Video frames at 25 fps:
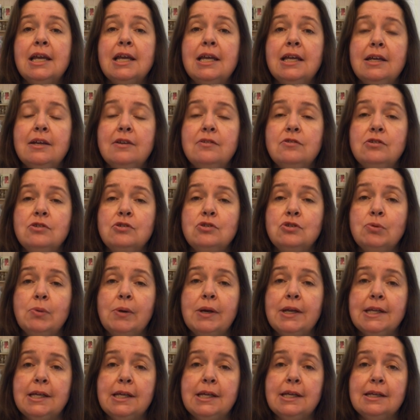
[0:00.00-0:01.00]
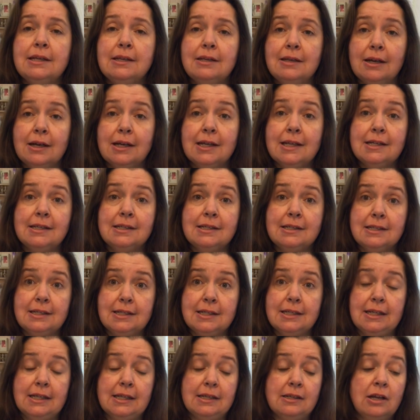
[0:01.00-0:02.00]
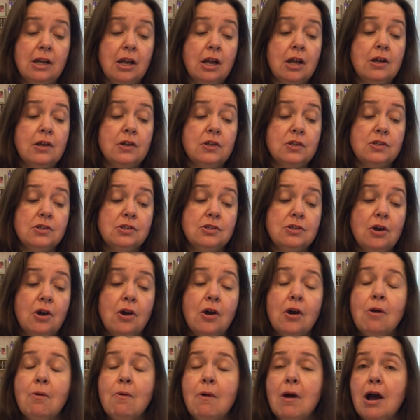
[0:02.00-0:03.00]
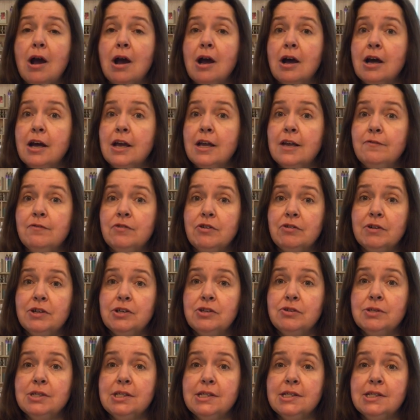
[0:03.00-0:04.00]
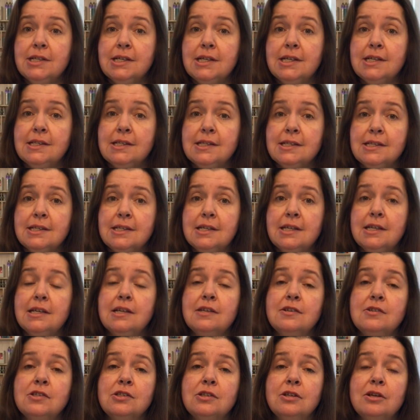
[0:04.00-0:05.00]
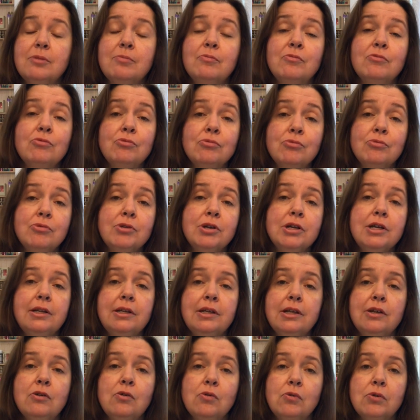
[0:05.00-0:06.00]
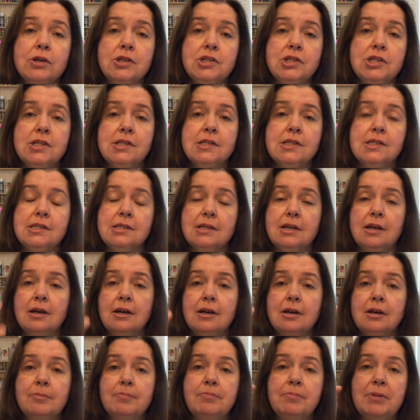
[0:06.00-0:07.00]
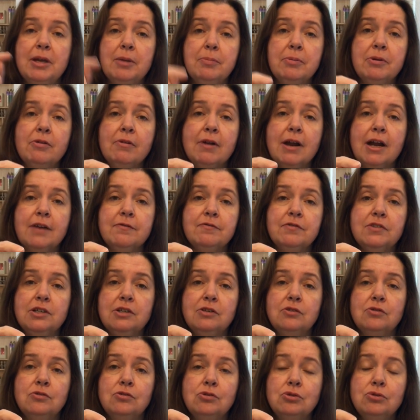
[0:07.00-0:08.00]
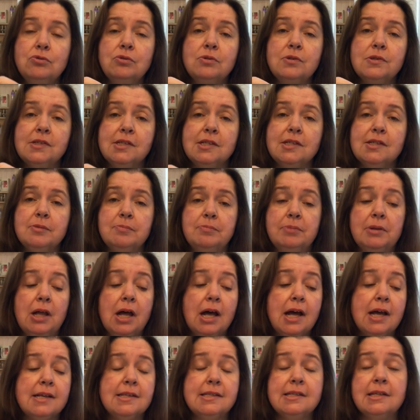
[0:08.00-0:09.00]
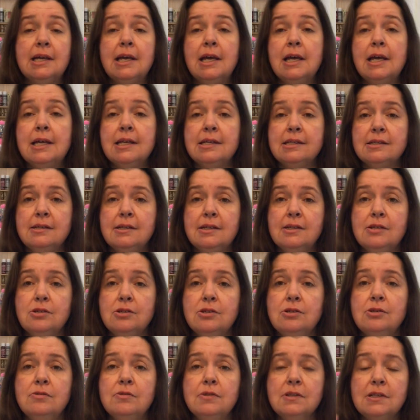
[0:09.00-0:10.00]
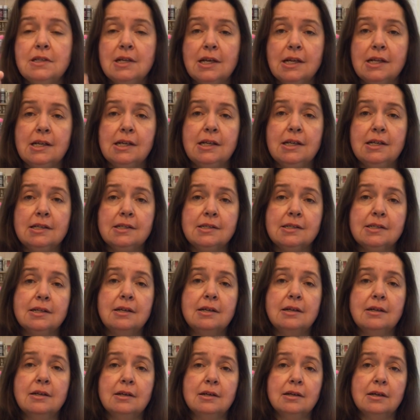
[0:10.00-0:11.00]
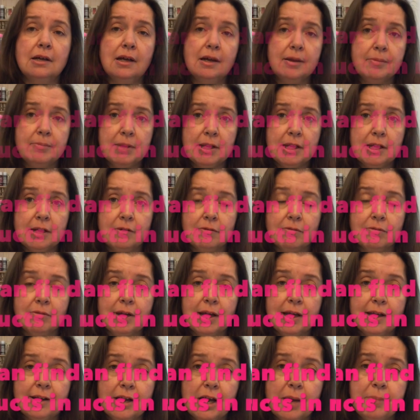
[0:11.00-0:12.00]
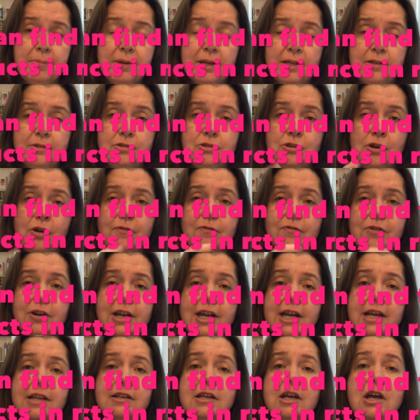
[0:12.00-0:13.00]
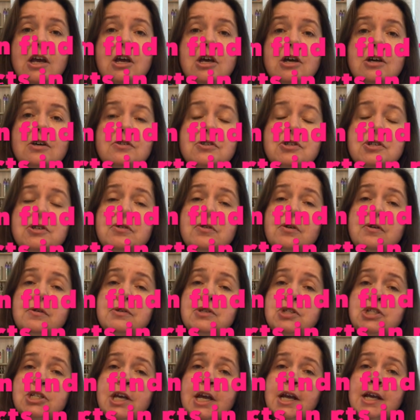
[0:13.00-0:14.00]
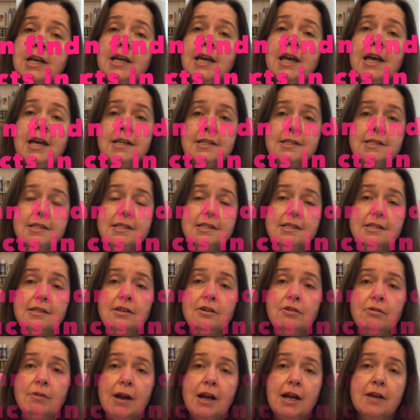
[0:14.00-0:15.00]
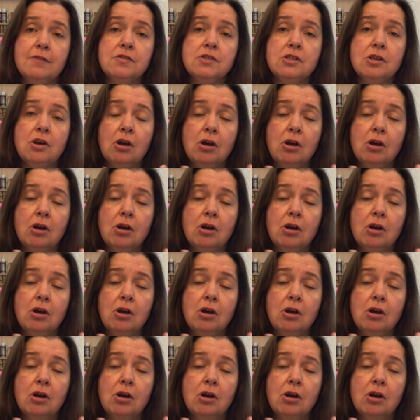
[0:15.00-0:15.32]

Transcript: in 2019. So uh, if you're interested in seeing some really gorgeous uh, paper crafting tools and supplies, stay tuned. That is coming right up. And don't forget to go check Ecstasy Crafts